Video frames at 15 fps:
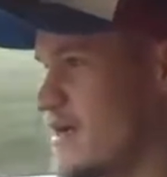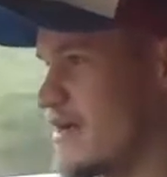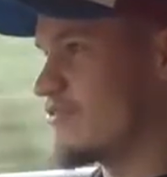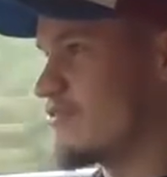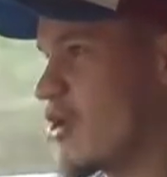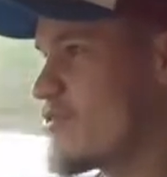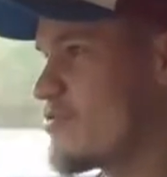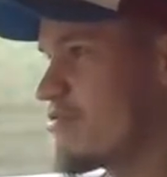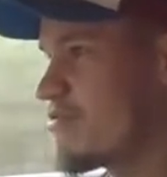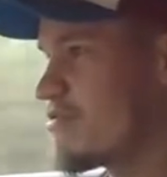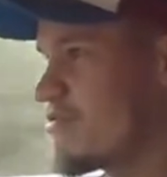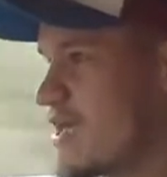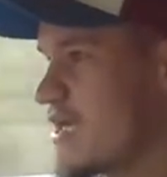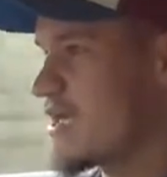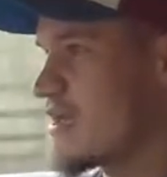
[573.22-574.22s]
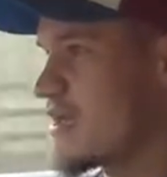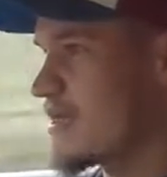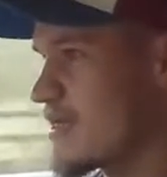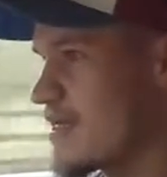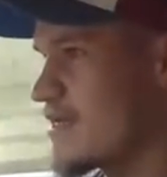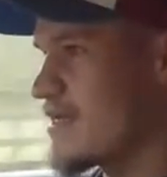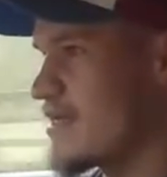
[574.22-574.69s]
I don't think
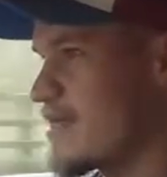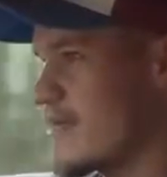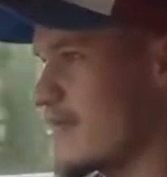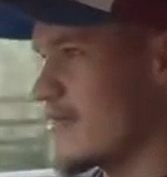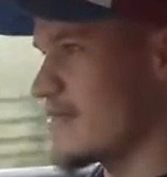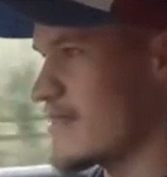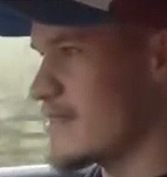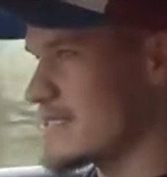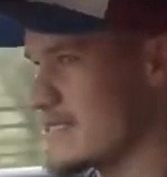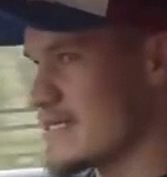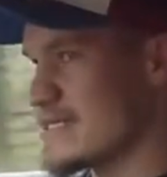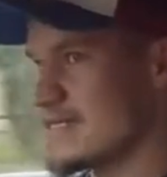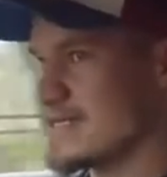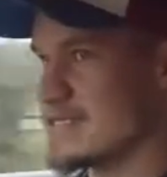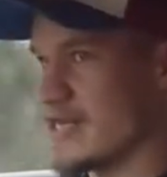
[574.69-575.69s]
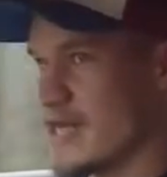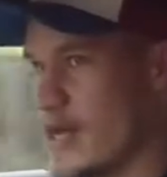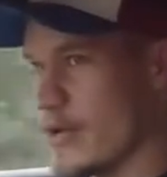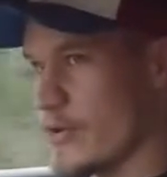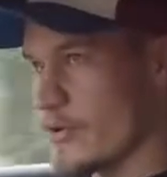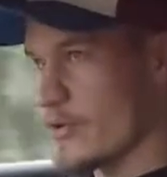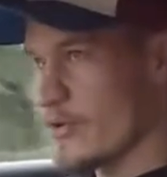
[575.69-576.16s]
this is
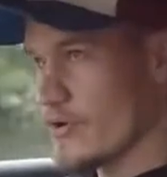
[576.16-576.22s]
slow.